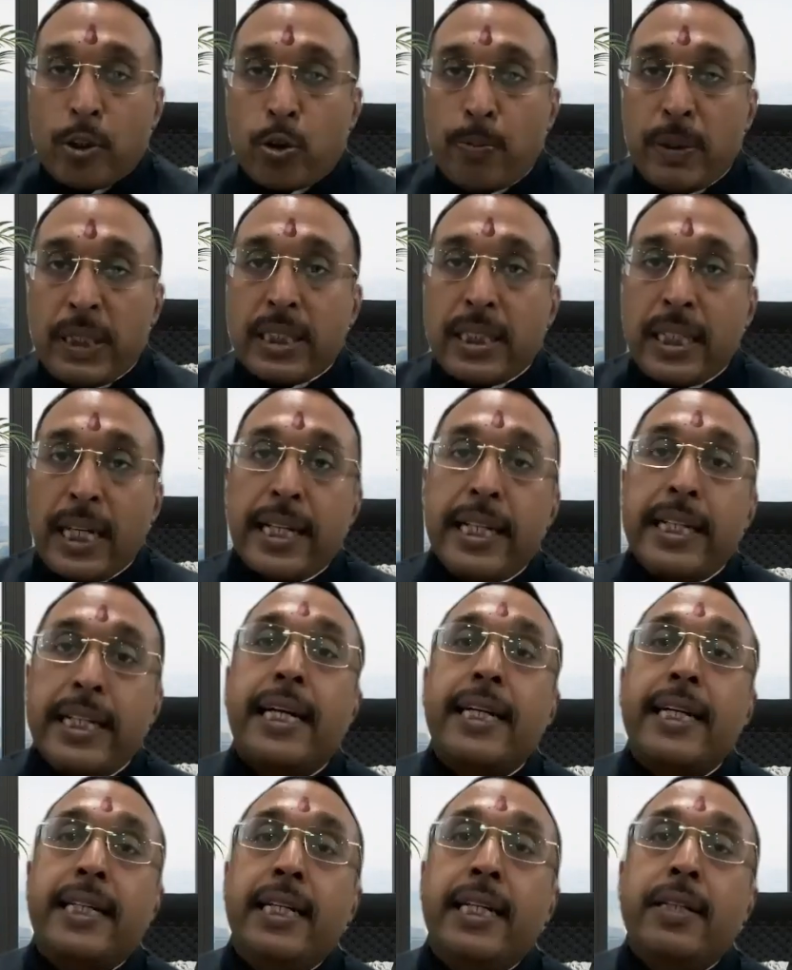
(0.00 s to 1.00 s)
be
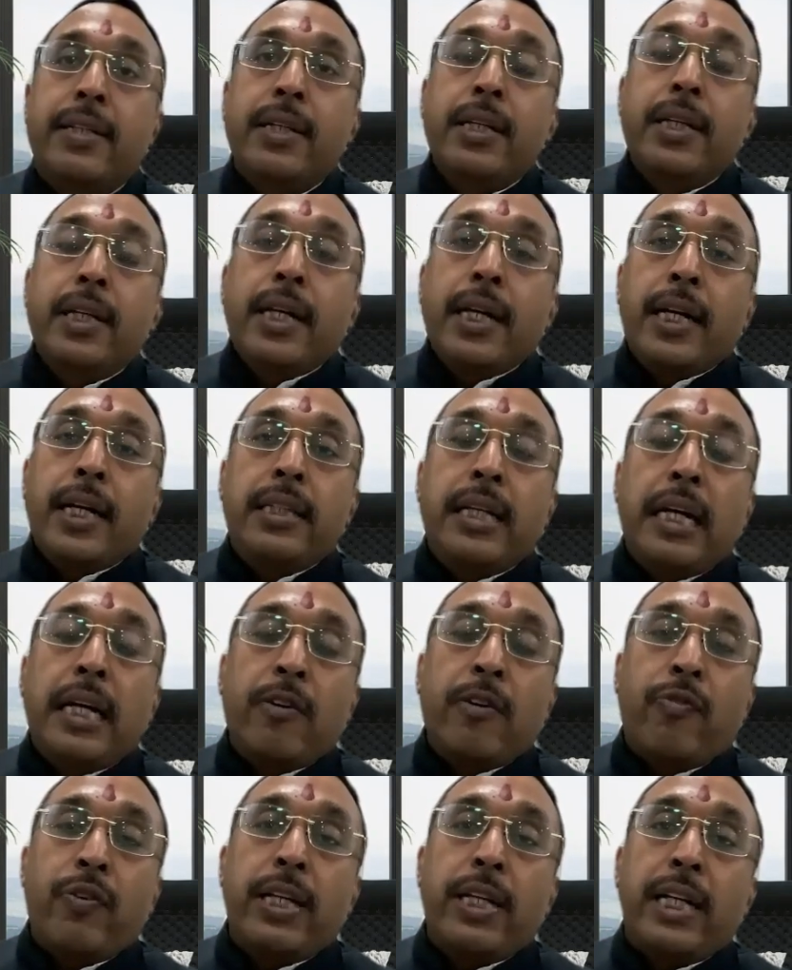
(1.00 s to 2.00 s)
segregated in the
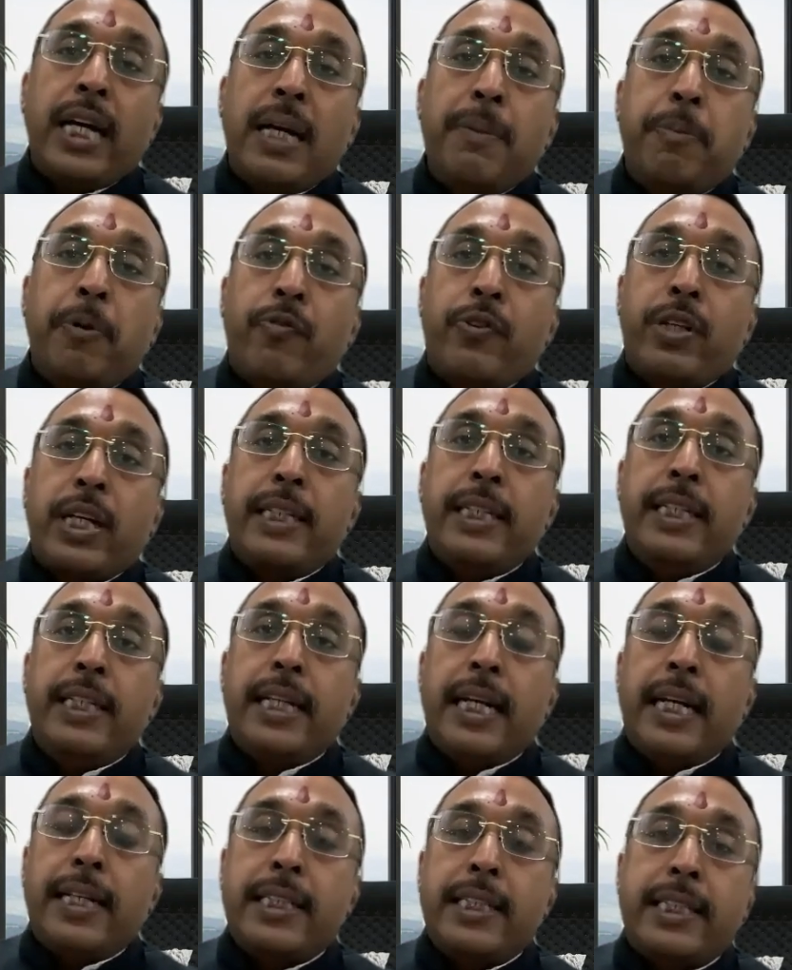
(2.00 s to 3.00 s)
different type of
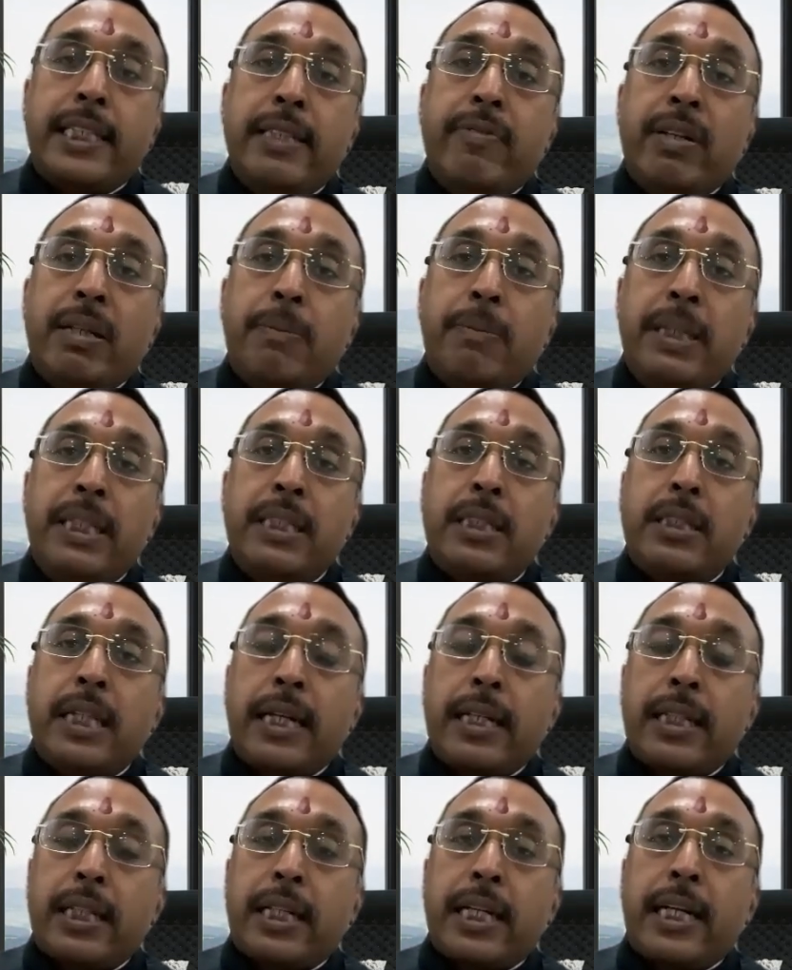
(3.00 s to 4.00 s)
credit. That is, T1 means
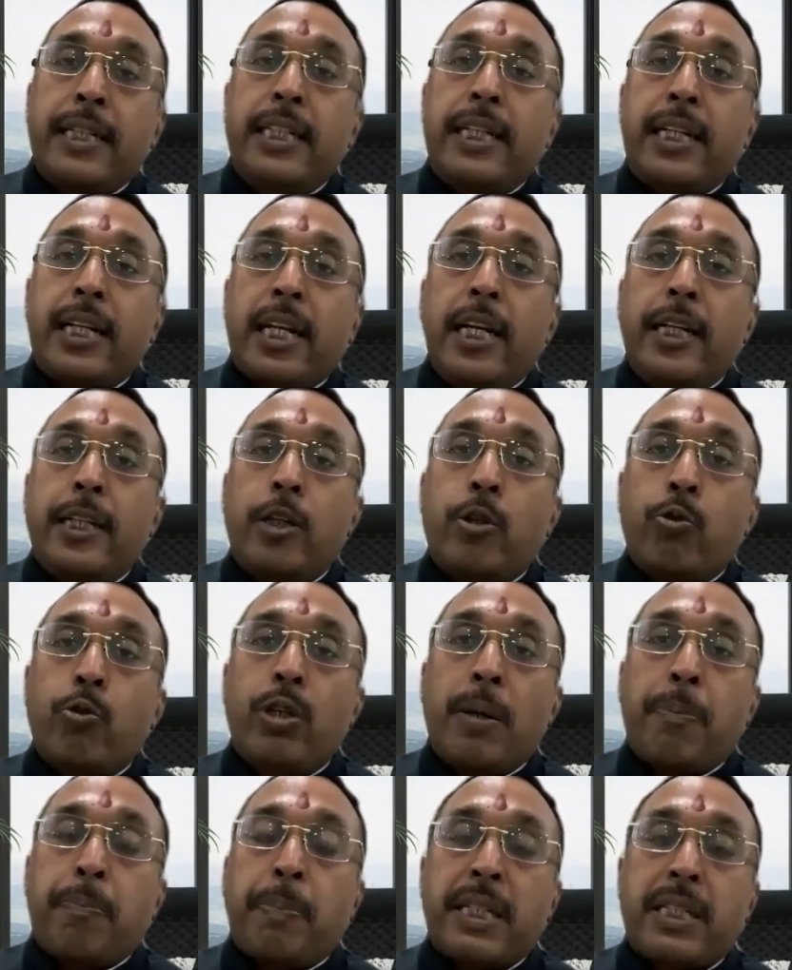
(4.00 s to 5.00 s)
that the credit related to
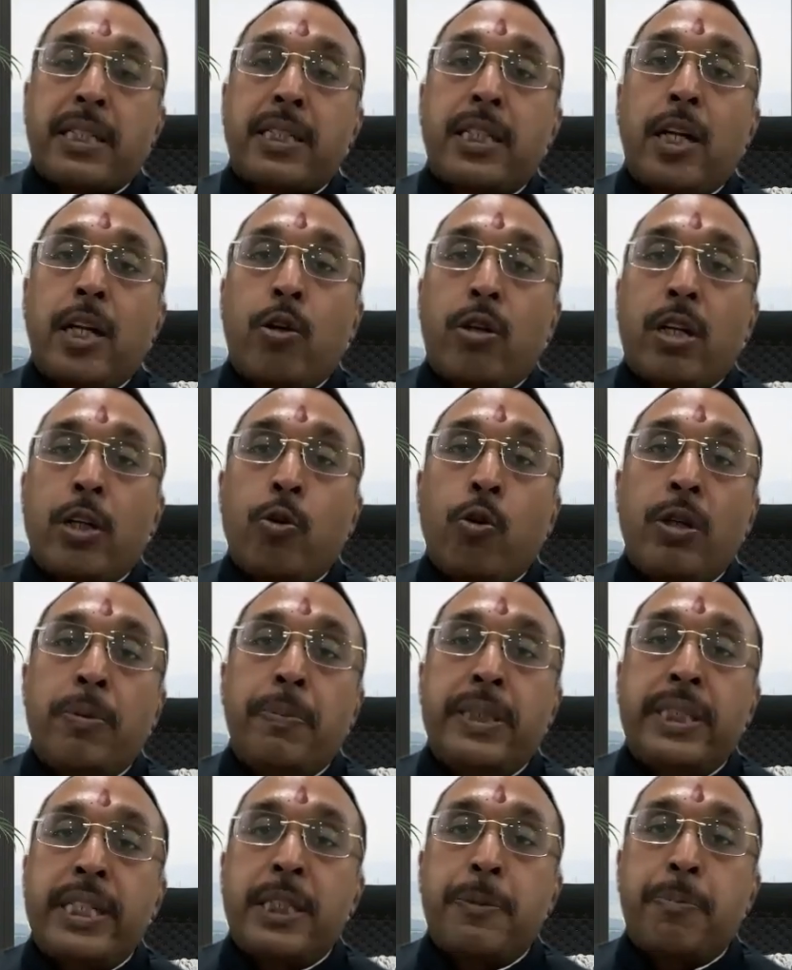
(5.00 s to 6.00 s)
your personal or a
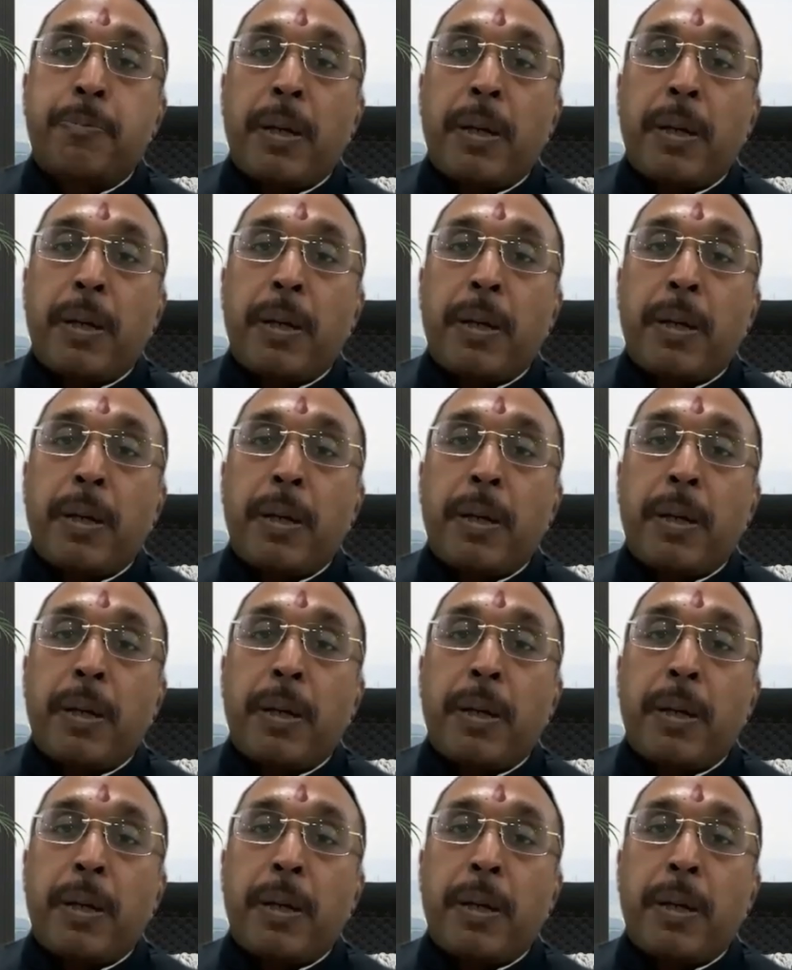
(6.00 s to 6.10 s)
non-business